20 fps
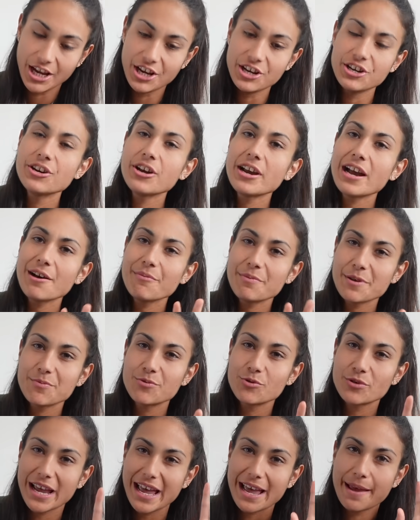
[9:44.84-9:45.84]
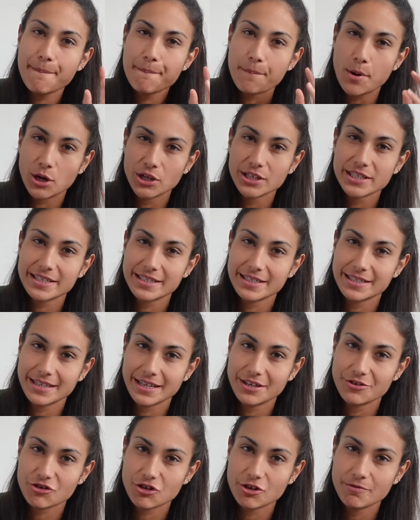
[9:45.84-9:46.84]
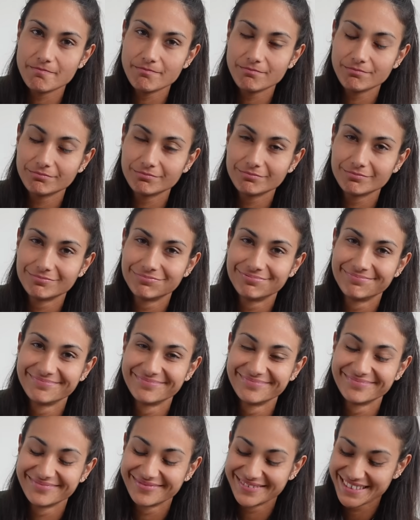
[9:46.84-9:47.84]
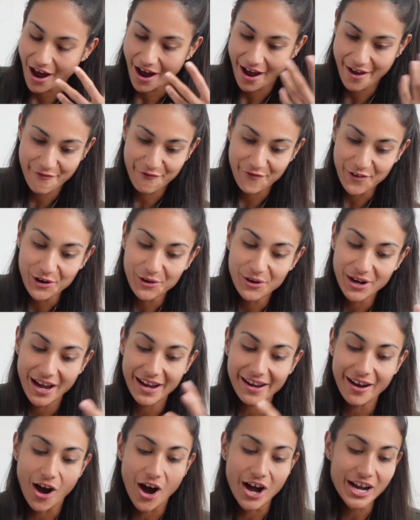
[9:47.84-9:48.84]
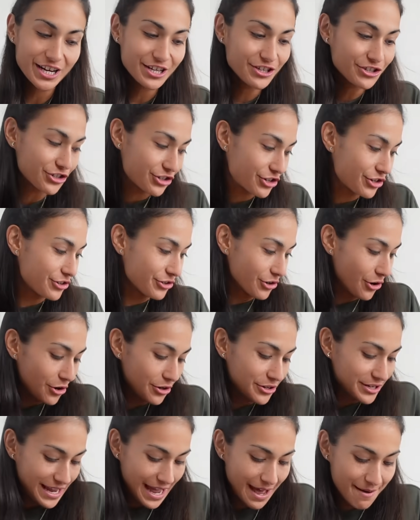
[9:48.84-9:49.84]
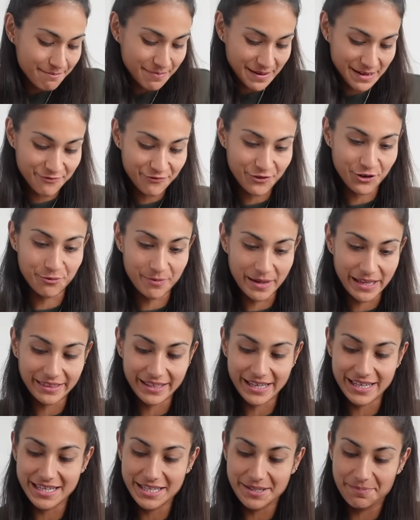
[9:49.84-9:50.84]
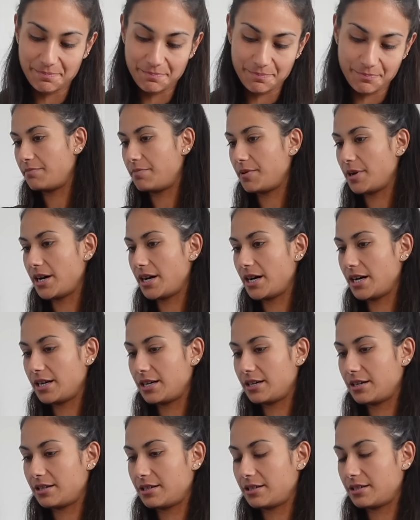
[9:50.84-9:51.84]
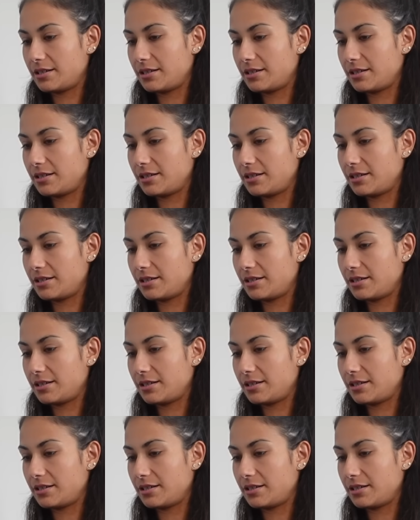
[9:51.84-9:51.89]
You know how people get imposter syndrome? I feel like I should not yet be filming this, but